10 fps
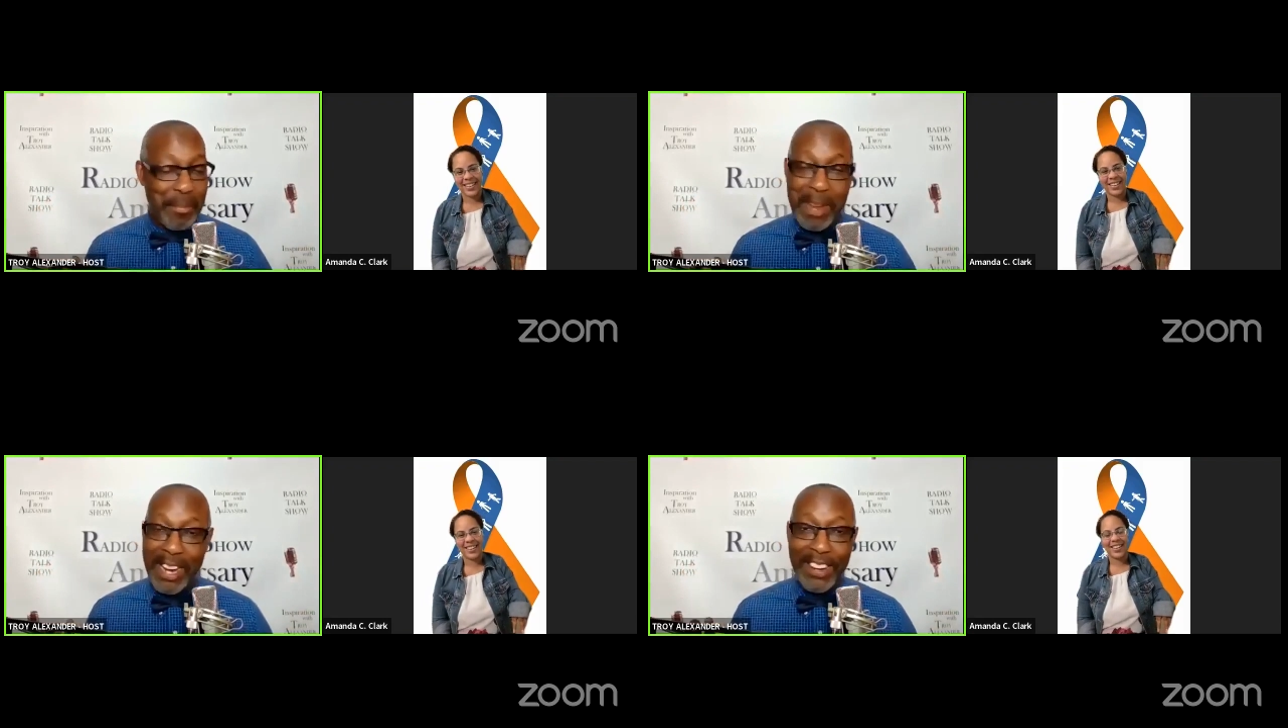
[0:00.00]

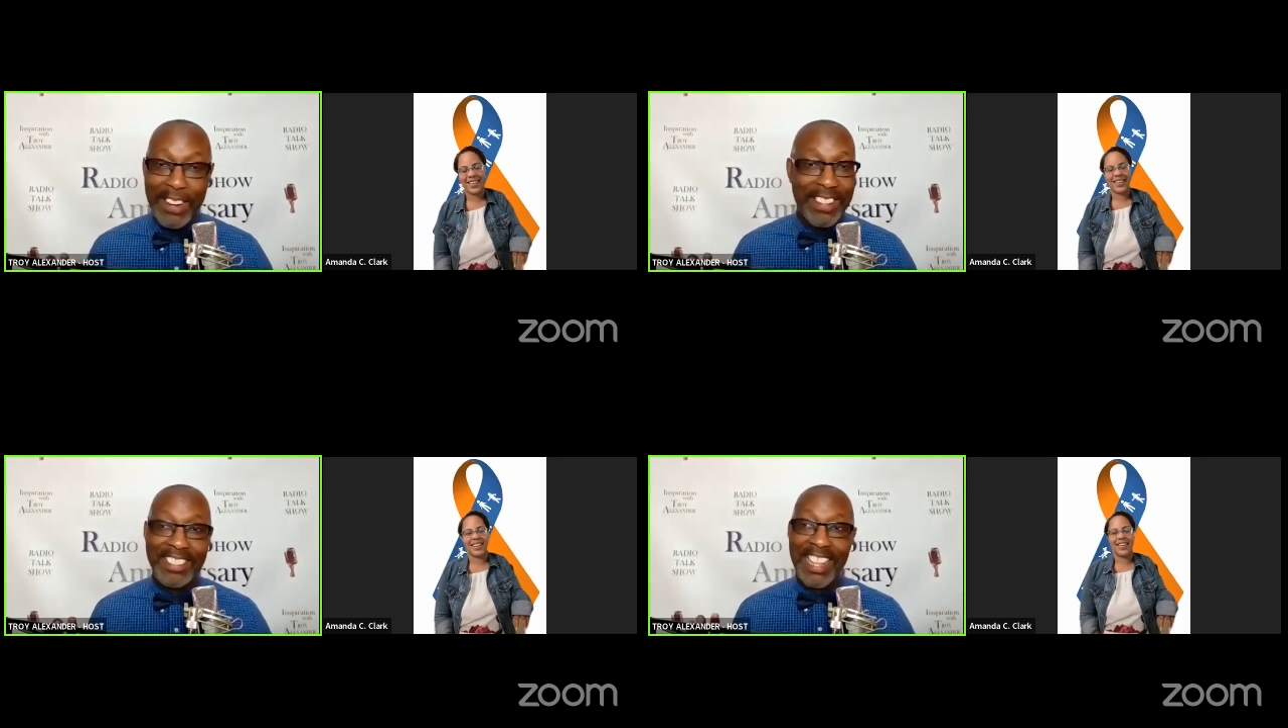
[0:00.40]

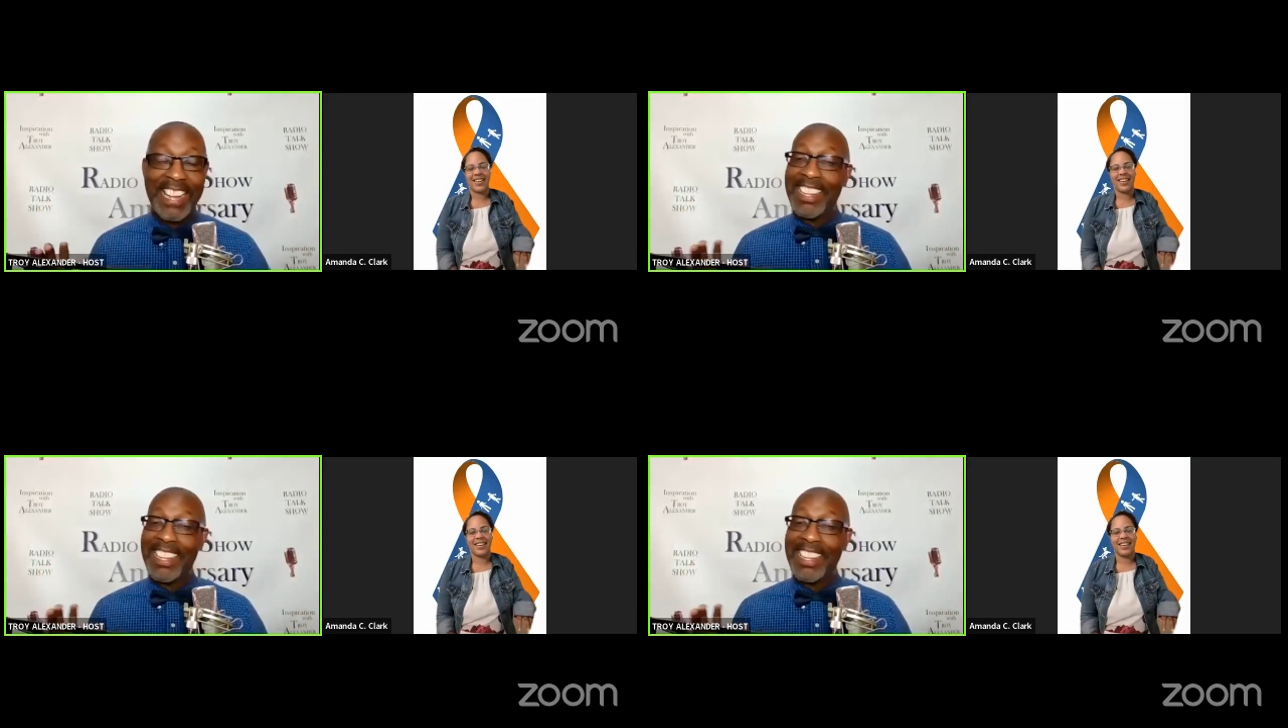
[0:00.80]
America's
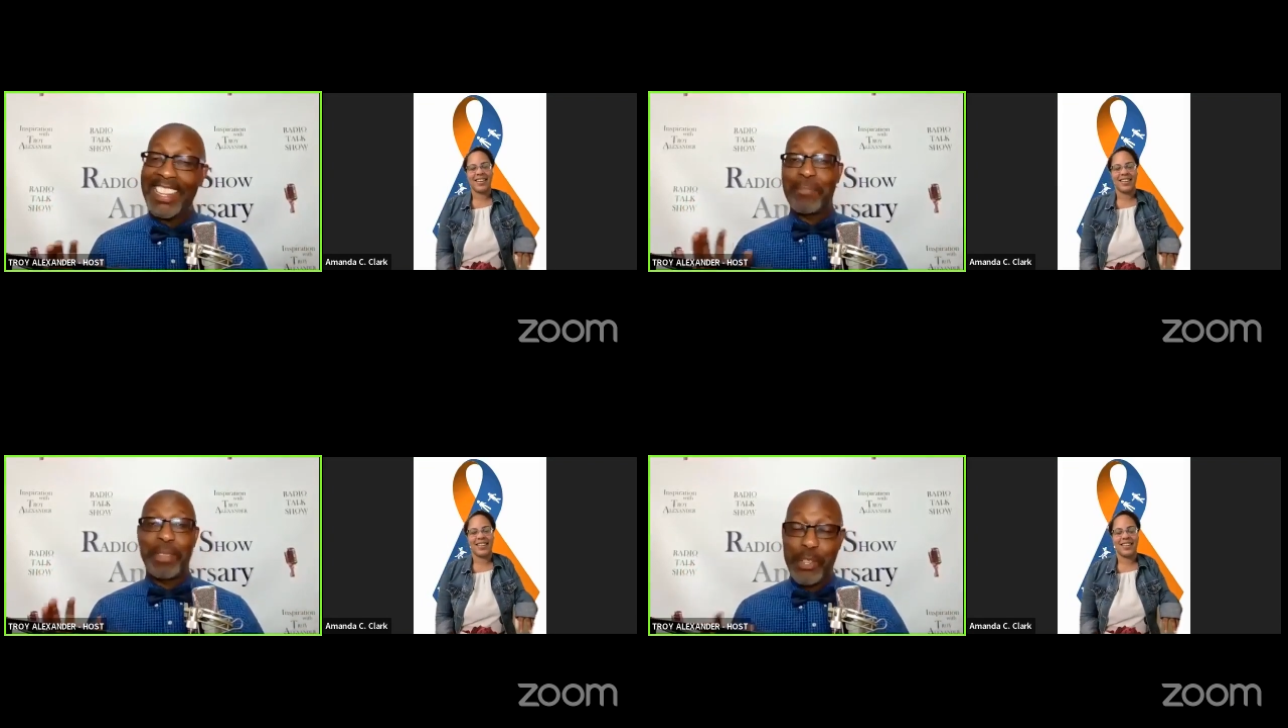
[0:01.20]
not
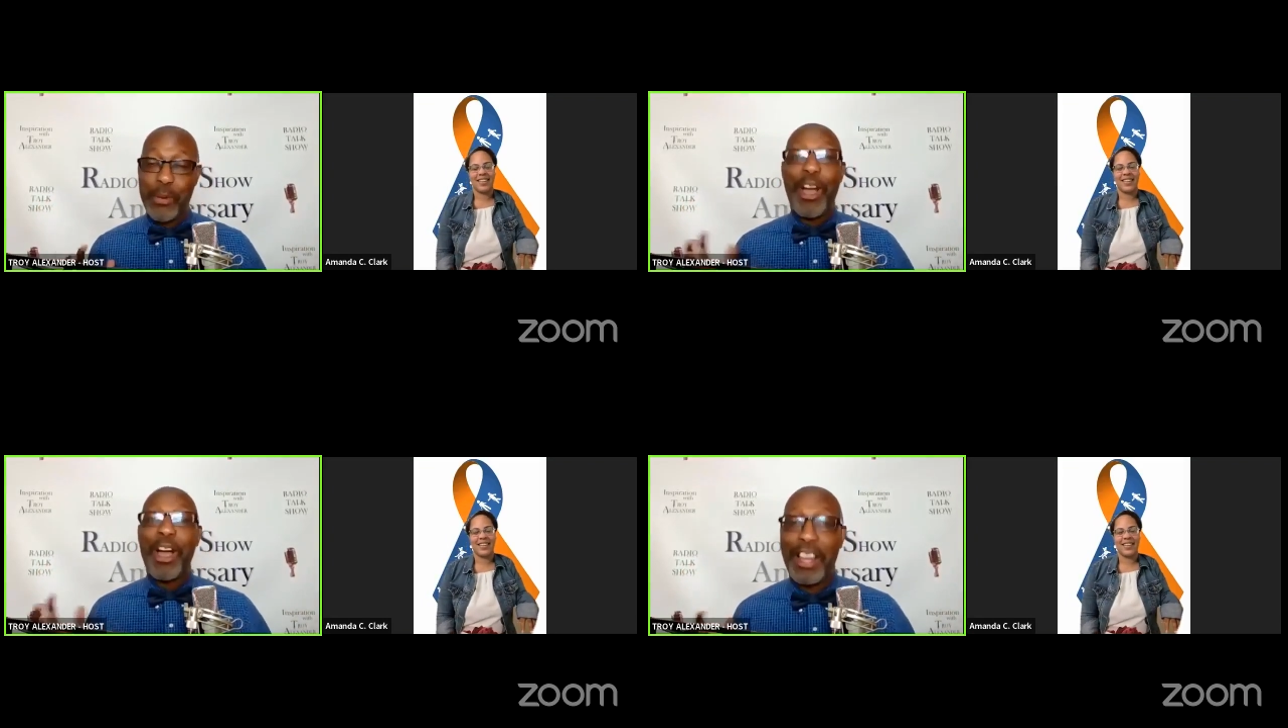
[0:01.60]
next, but
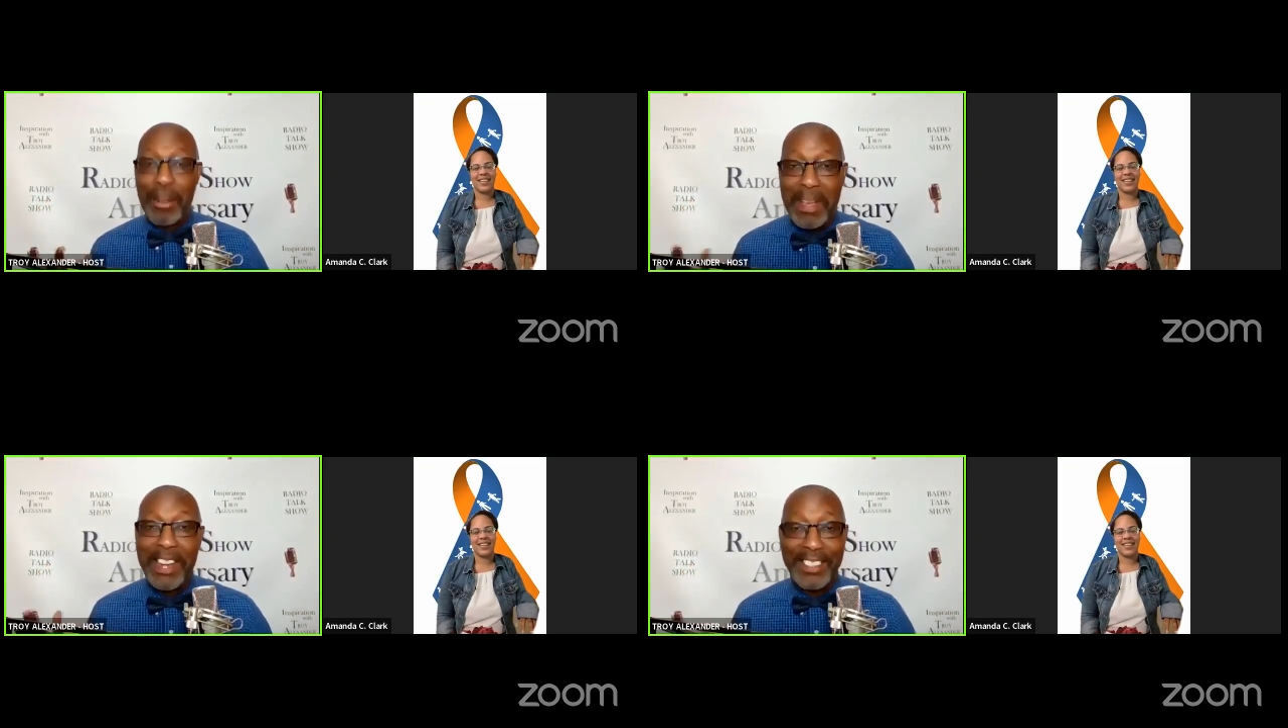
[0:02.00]
you
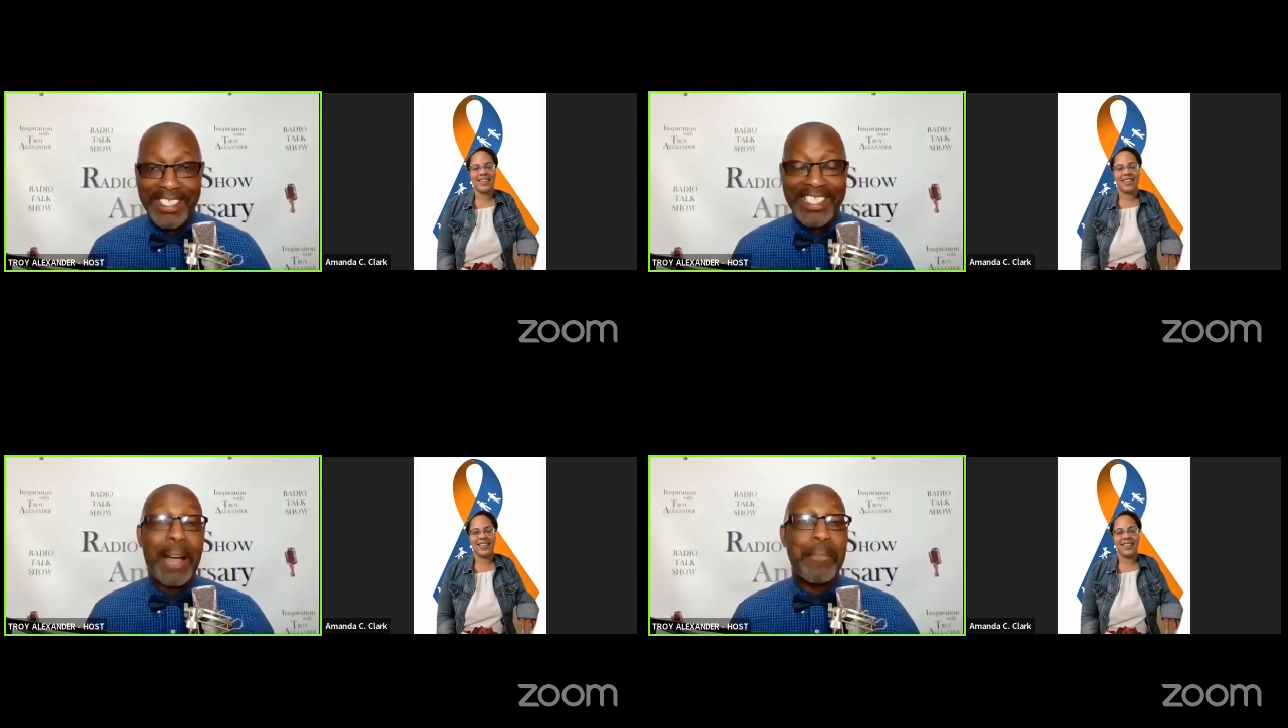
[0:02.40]
are
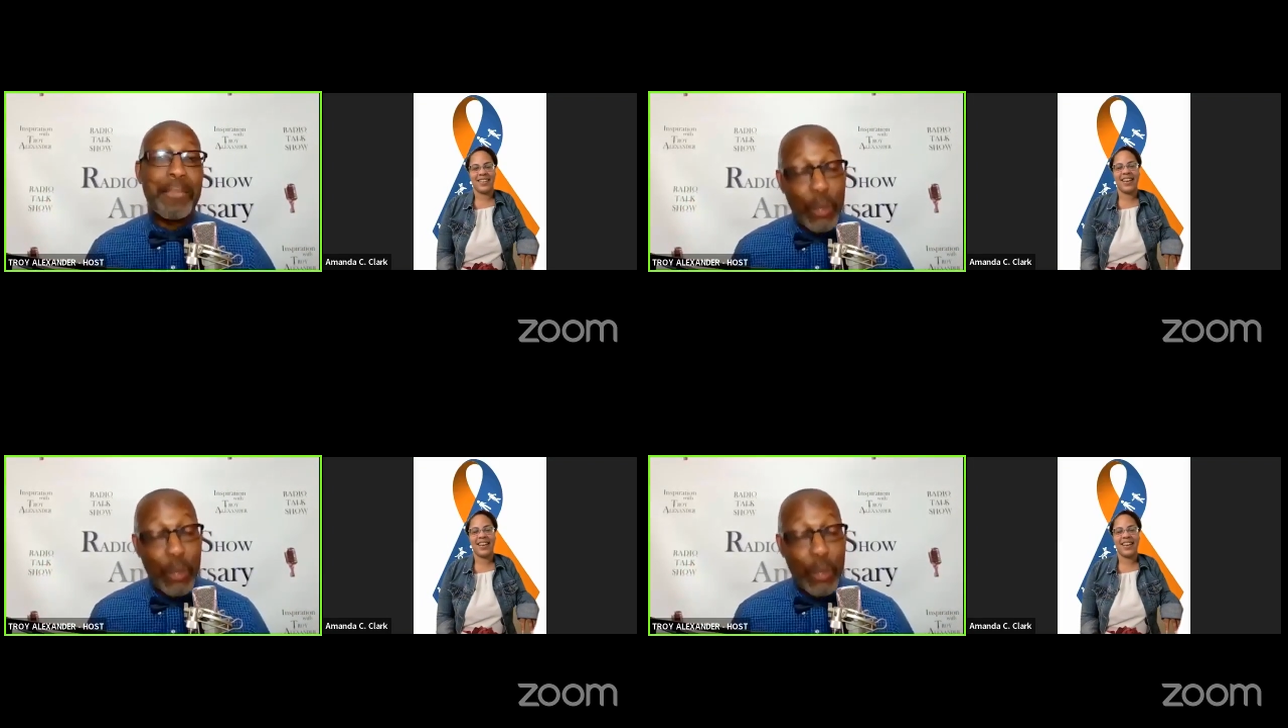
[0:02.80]
America's top.